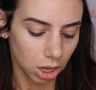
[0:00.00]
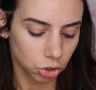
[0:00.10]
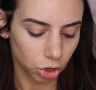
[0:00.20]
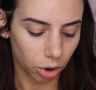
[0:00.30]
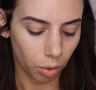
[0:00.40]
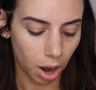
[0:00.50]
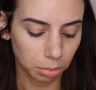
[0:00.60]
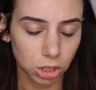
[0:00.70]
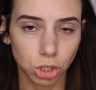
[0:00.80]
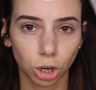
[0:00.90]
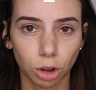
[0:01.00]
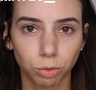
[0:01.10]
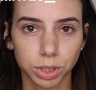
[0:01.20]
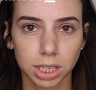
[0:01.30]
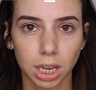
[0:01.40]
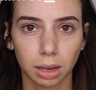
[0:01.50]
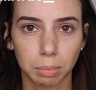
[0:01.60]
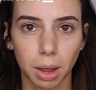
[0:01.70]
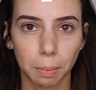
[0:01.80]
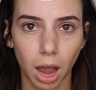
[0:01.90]
So I'm going to start off with
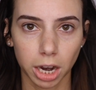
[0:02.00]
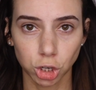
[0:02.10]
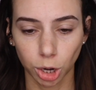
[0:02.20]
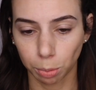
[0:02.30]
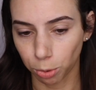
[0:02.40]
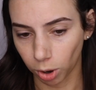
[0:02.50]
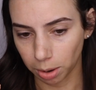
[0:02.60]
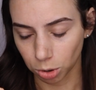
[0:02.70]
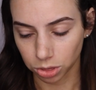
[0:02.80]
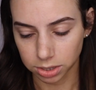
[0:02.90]
some eyeshadow primer.